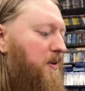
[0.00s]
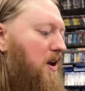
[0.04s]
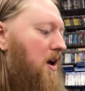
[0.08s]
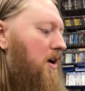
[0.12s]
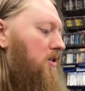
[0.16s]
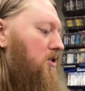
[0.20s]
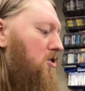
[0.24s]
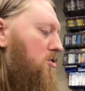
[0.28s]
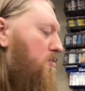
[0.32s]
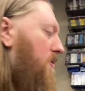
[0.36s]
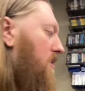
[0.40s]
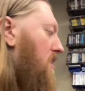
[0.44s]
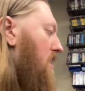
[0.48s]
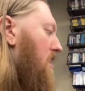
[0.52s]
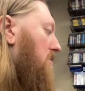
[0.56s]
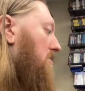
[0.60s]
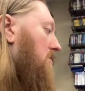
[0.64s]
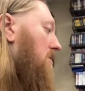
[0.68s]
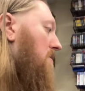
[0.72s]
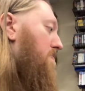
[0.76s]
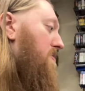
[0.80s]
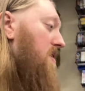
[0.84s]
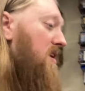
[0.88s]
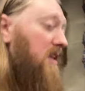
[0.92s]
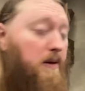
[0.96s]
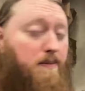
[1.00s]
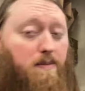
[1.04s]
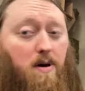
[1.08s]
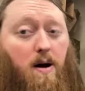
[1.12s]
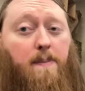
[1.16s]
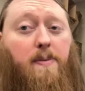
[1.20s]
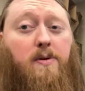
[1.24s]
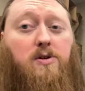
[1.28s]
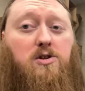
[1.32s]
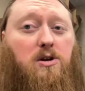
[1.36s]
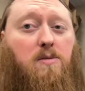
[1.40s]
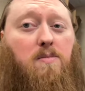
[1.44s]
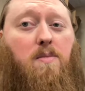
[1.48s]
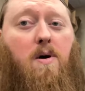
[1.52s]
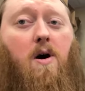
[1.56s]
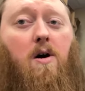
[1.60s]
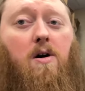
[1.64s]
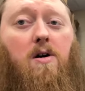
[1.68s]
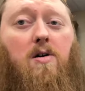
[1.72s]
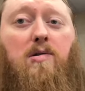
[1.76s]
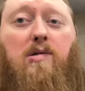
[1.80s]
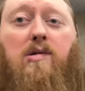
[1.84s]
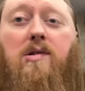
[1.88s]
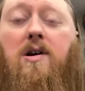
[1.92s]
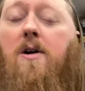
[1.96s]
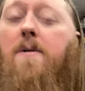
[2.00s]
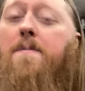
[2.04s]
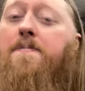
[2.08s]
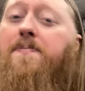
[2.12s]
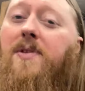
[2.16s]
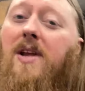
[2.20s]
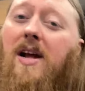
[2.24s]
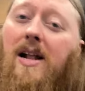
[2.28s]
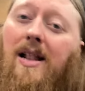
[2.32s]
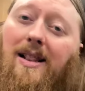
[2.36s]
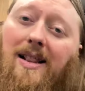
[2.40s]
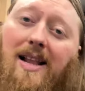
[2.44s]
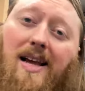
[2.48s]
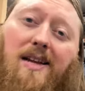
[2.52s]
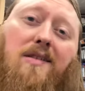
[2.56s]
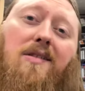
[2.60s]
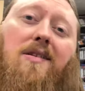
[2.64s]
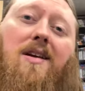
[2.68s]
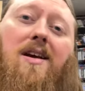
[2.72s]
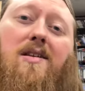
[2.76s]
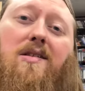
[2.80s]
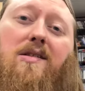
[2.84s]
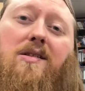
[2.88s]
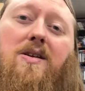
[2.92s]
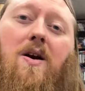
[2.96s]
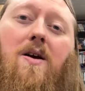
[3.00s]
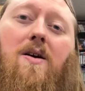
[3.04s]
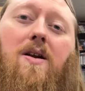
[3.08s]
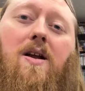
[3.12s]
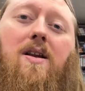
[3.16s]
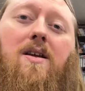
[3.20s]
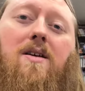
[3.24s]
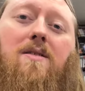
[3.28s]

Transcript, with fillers: and UPS can pick them up tomorrow. So let's get started.